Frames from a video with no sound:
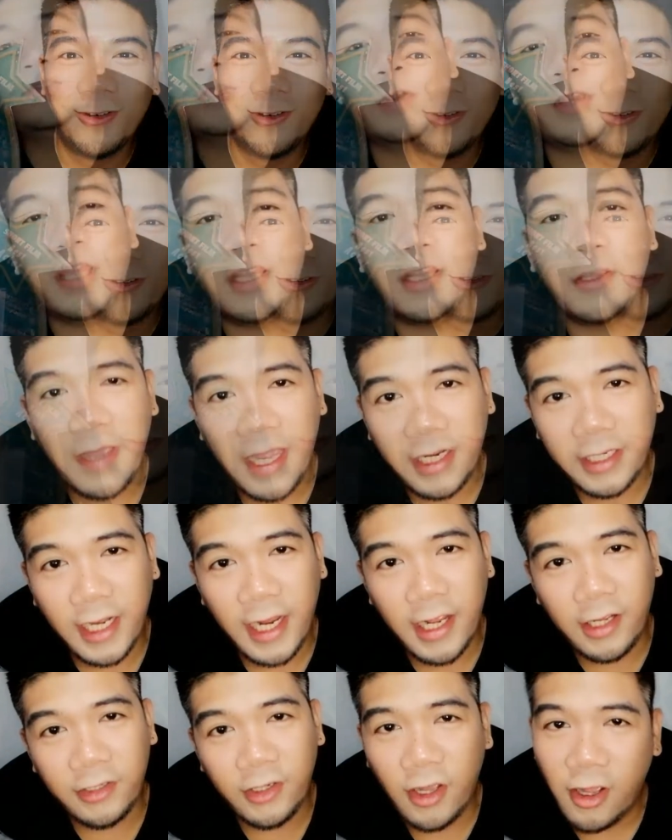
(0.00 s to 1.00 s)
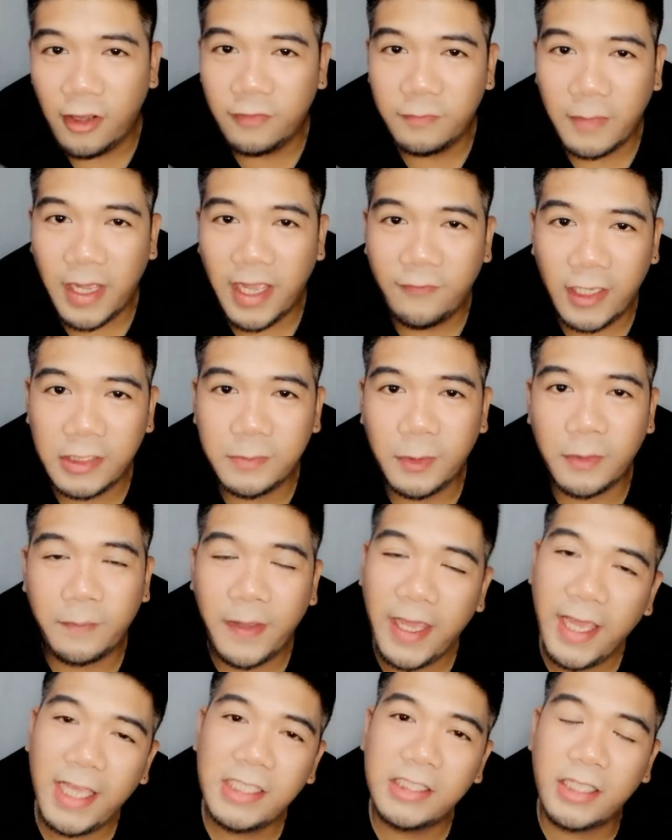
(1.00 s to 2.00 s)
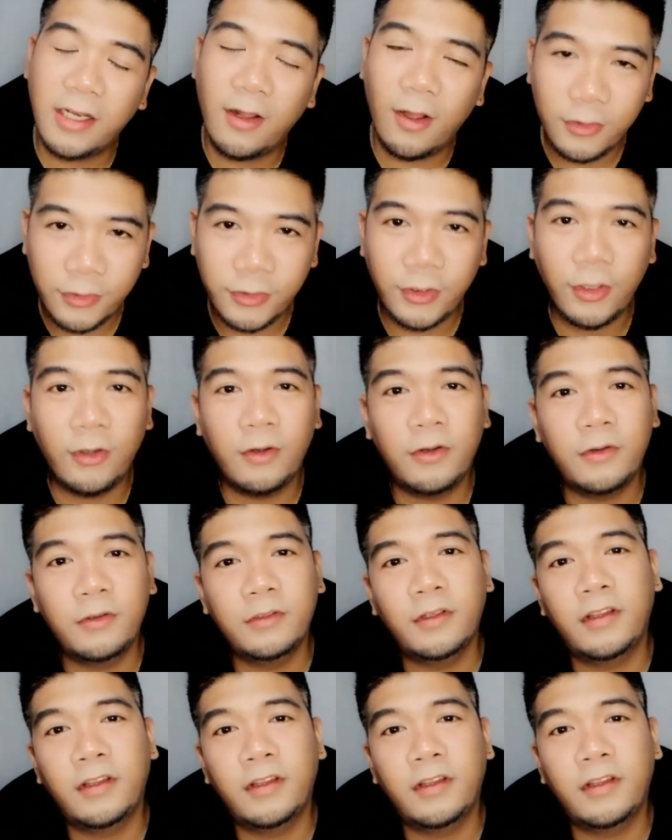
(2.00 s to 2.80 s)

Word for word: So in the background of my Facebook page and also